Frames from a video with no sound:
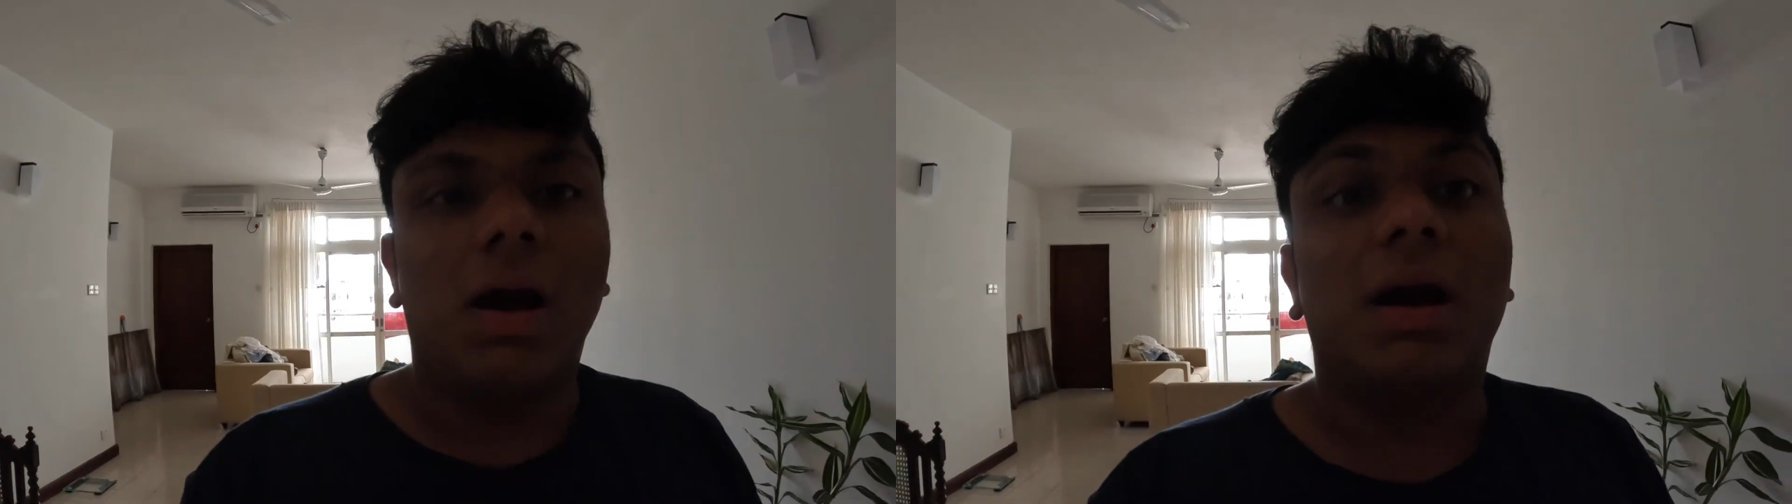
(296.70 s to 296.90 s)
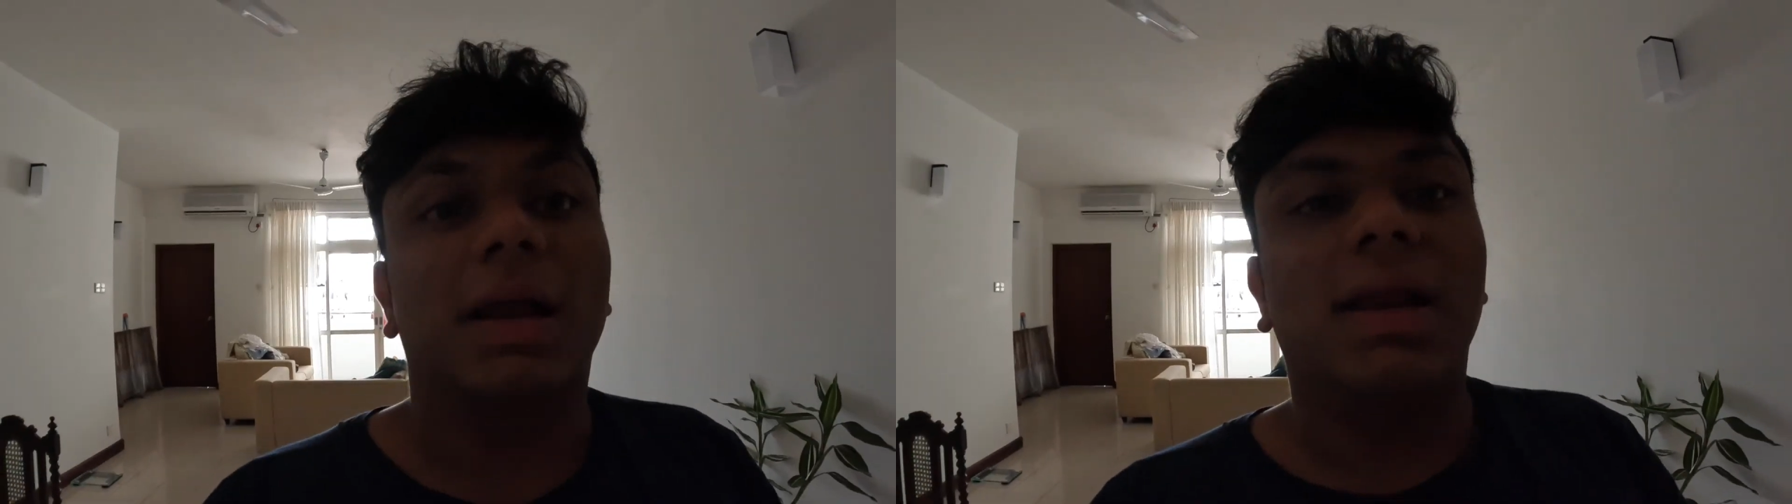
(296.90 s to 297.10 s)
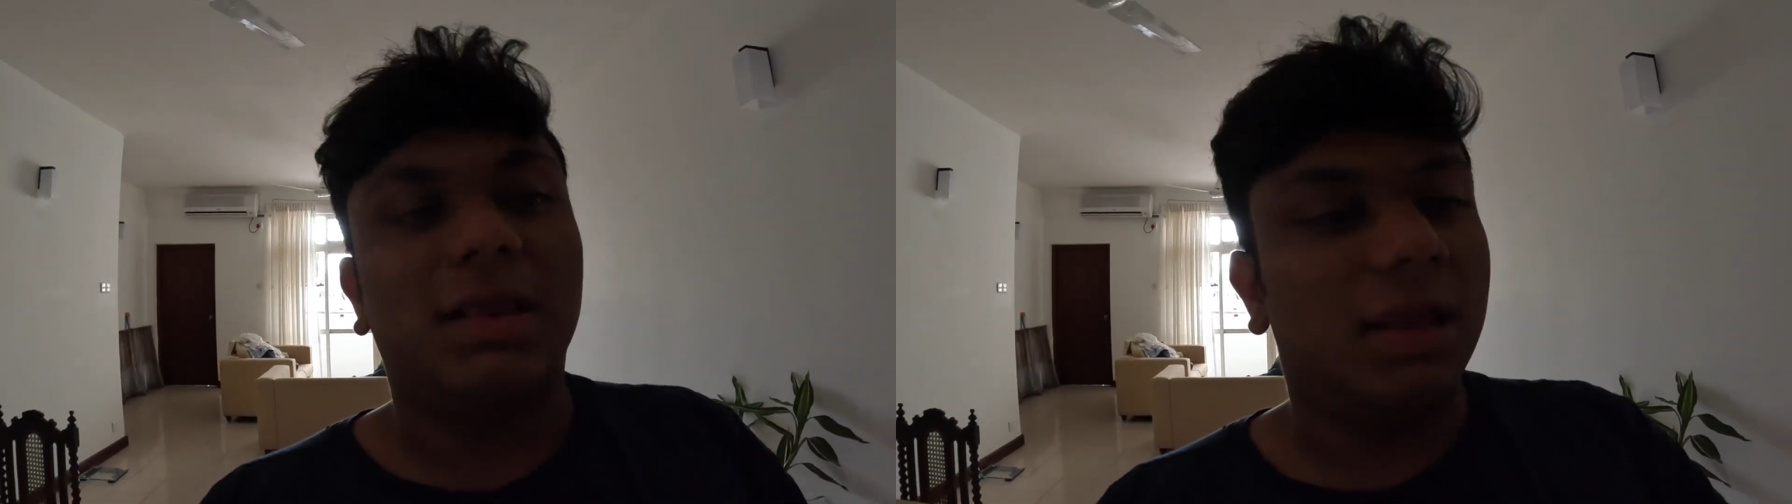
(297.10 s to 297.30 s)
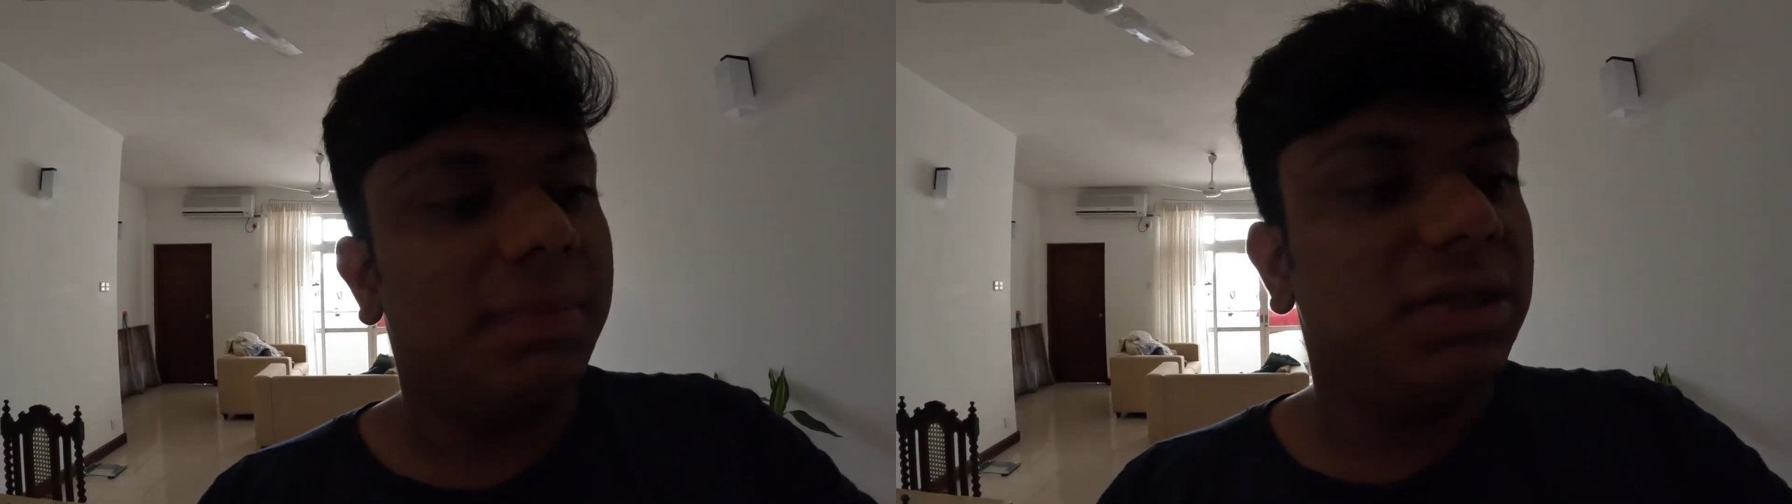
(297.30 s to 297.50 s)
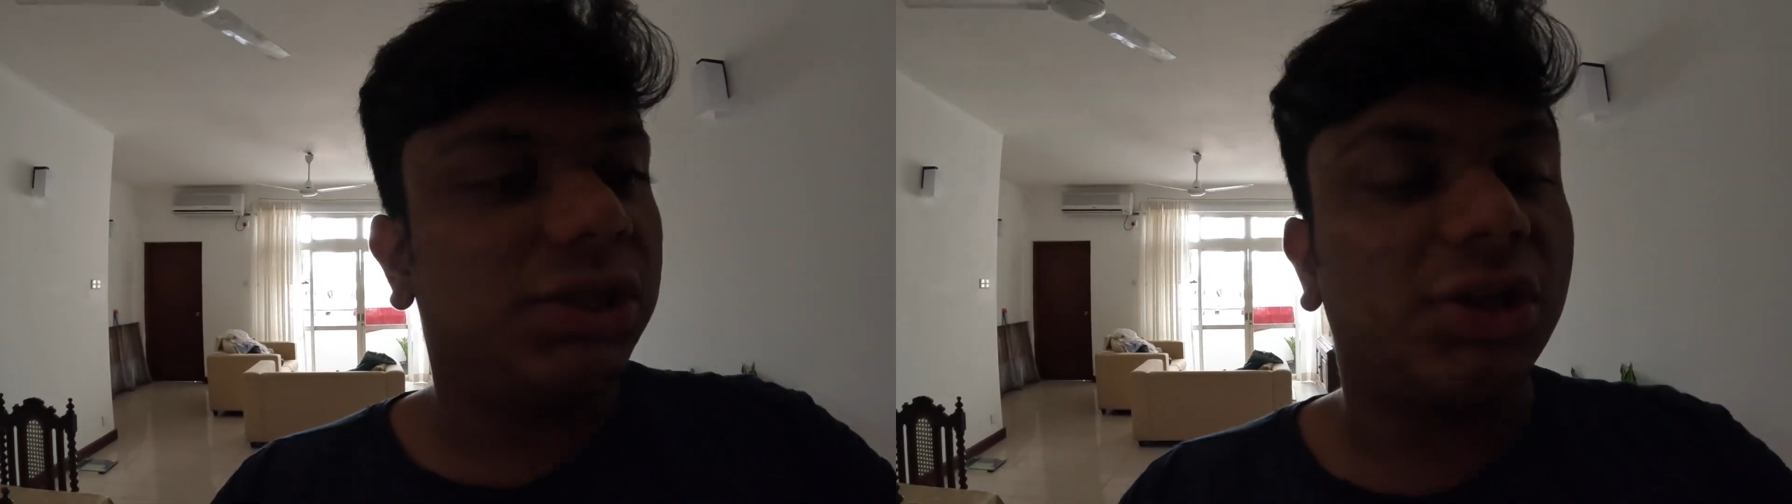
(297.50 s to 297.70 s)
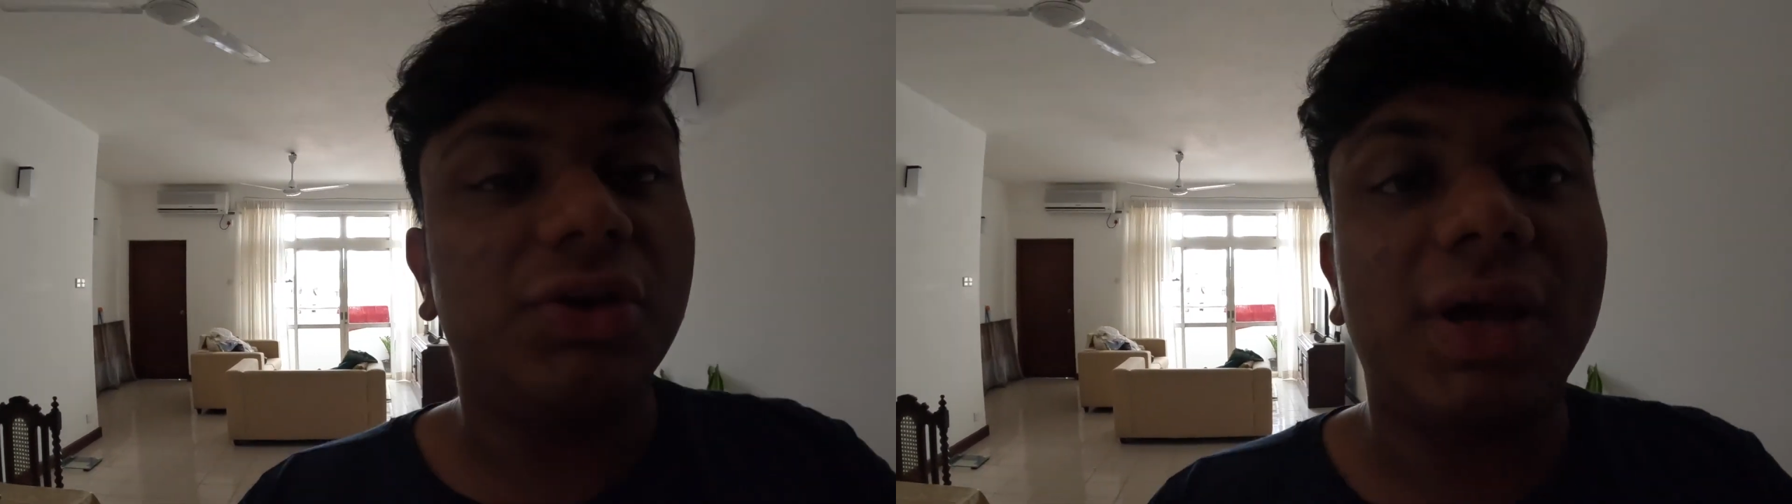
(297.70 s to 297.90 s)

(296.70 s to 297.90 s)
All right, and let me show you